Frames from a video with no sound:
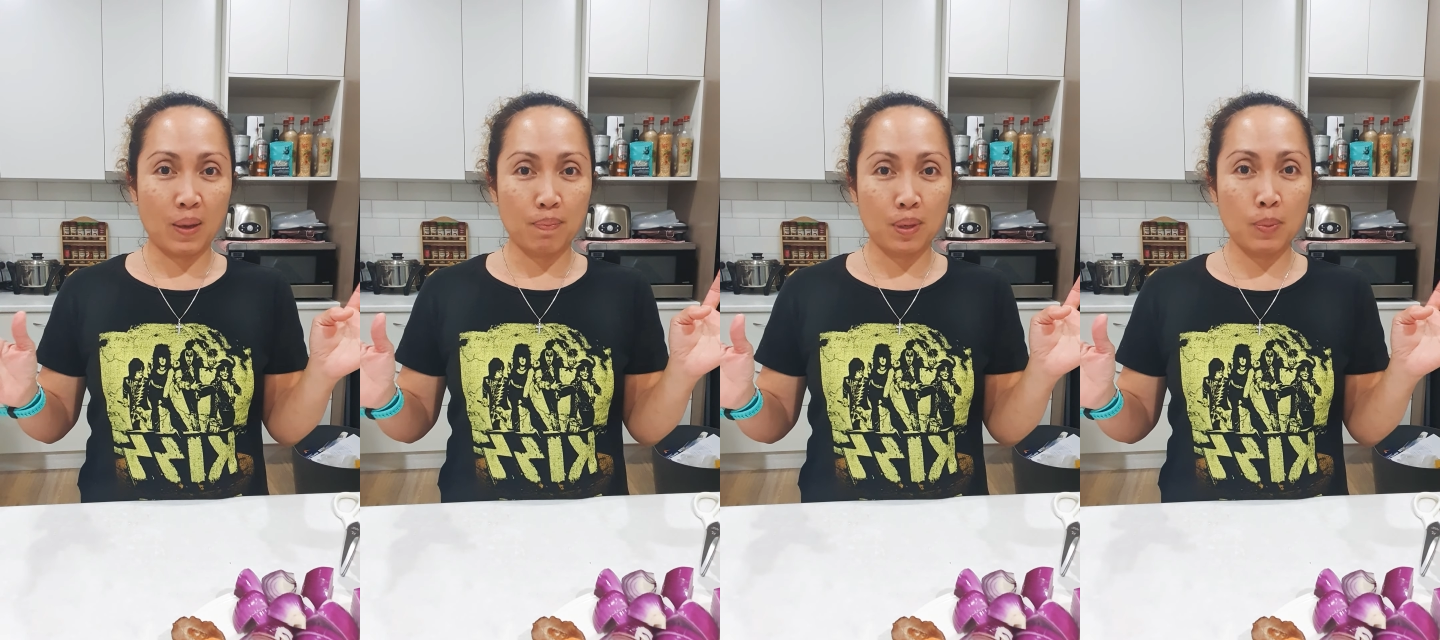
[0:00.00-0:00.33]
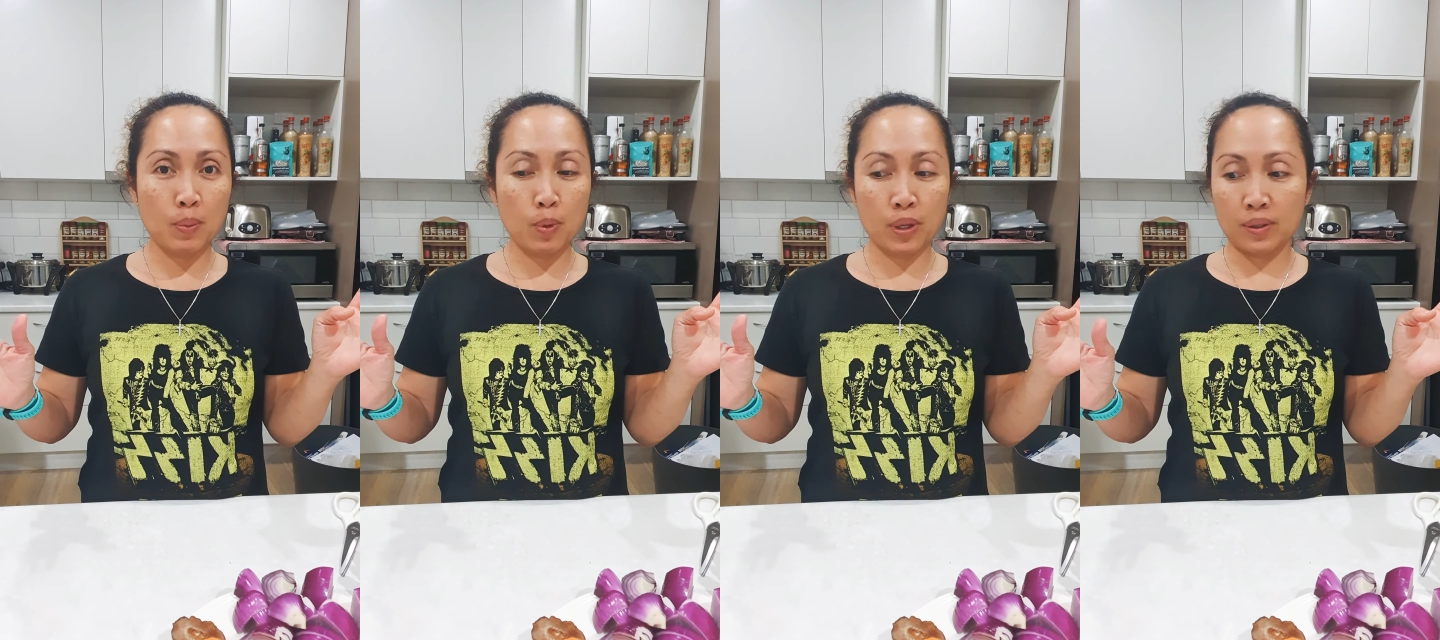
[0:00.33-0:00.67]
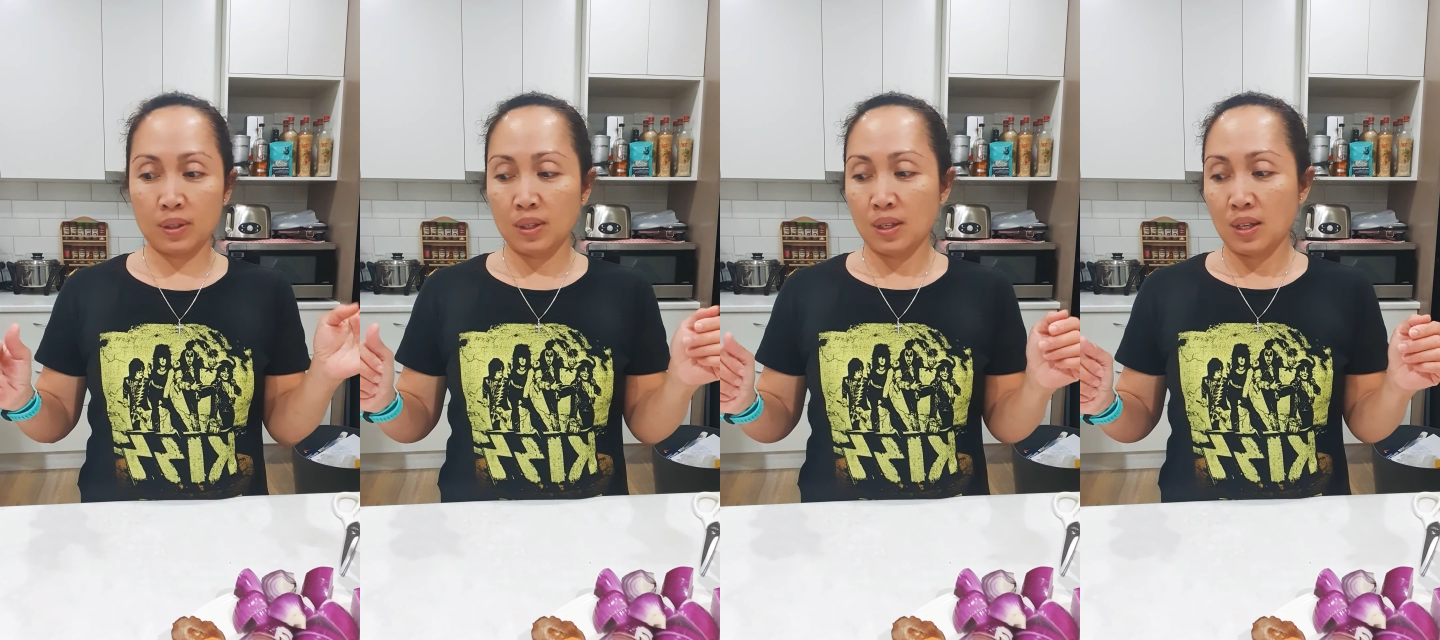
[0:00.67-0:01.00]
baby boy
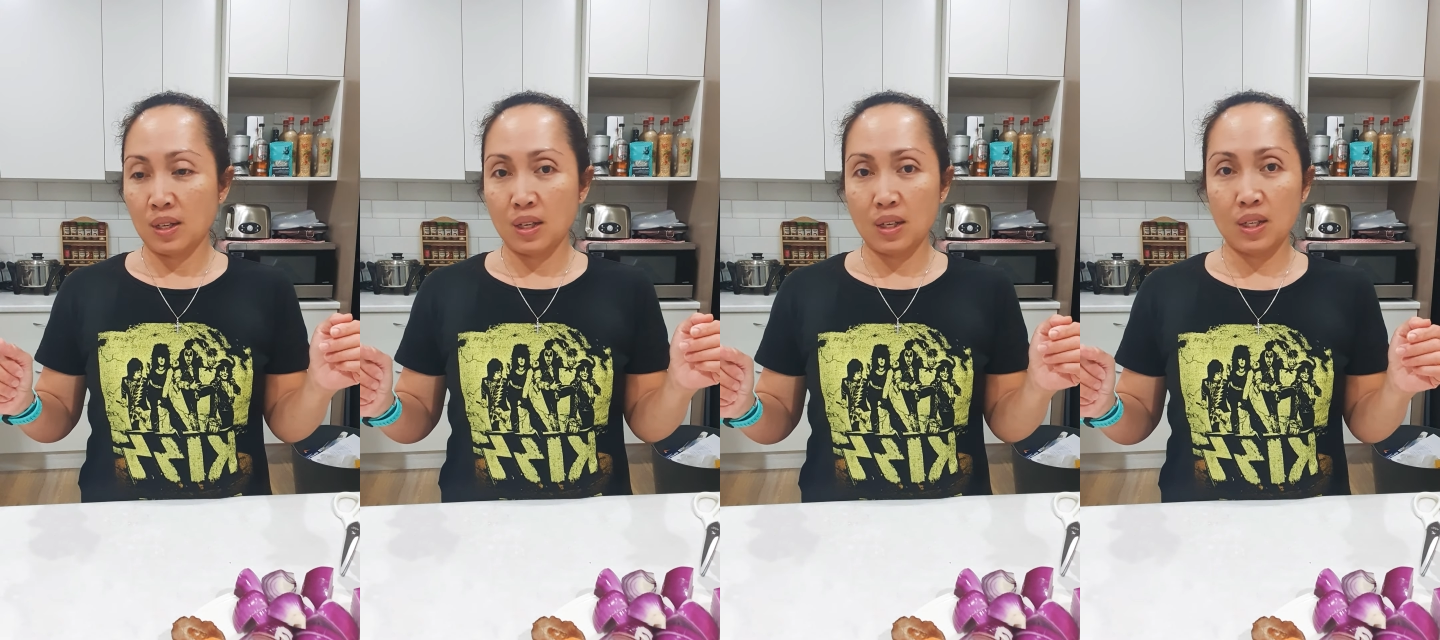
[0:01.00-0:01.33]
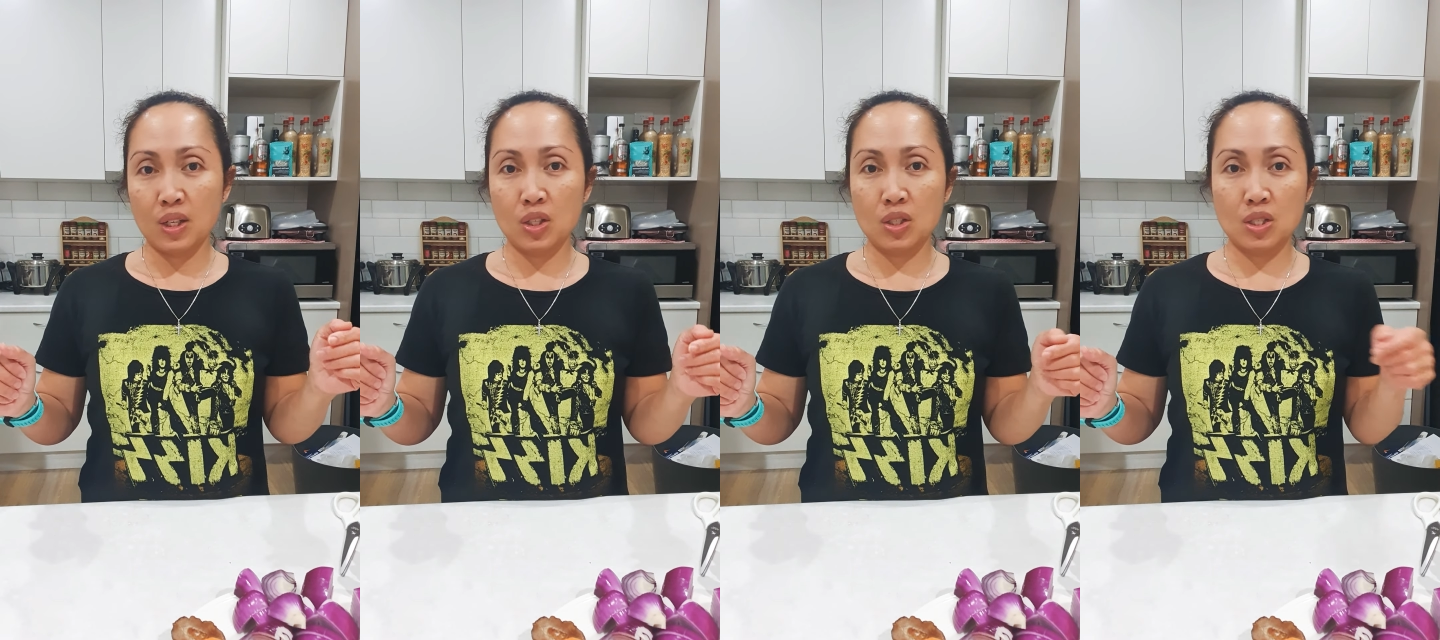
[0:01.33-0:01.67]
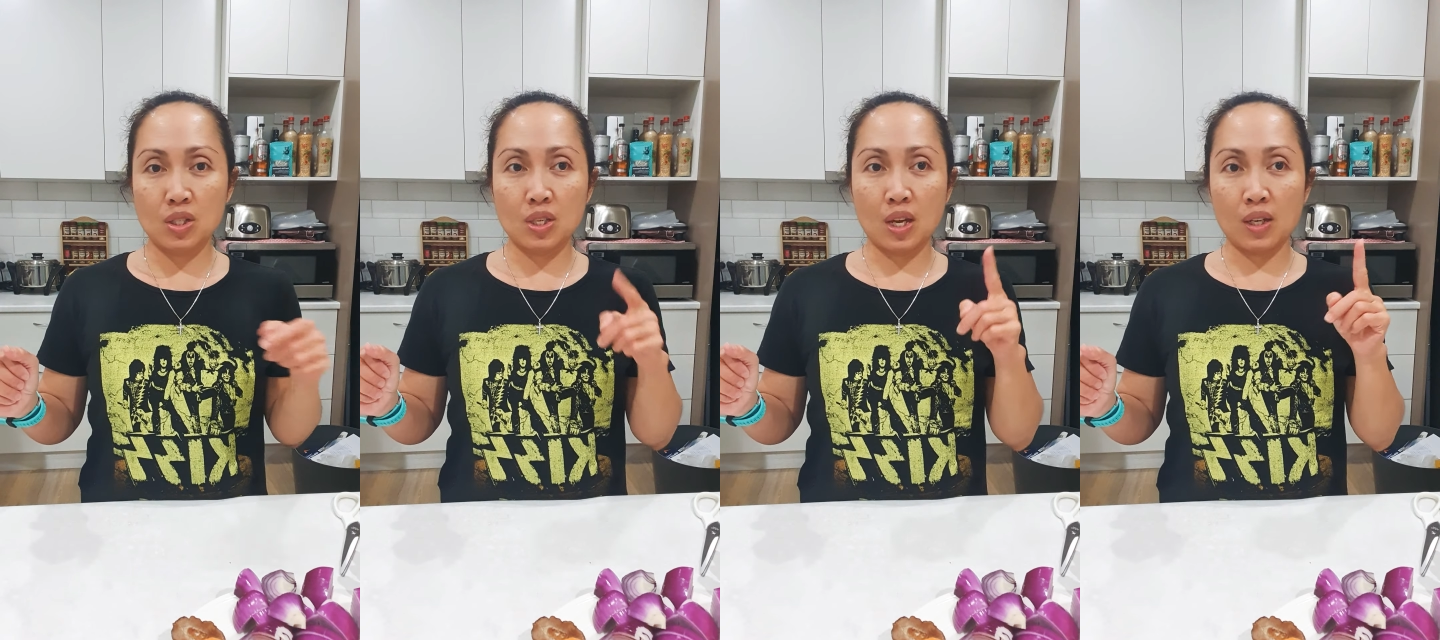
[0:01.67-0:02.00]
he
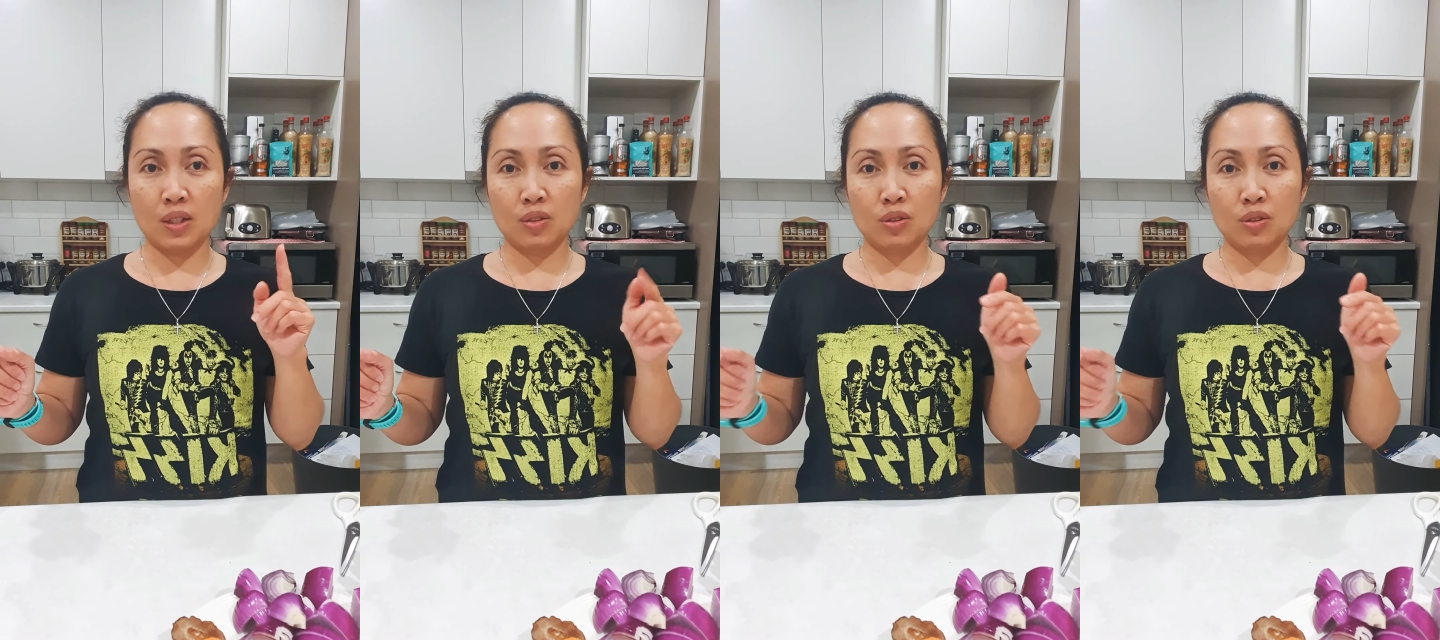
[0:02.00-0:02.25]
just uh,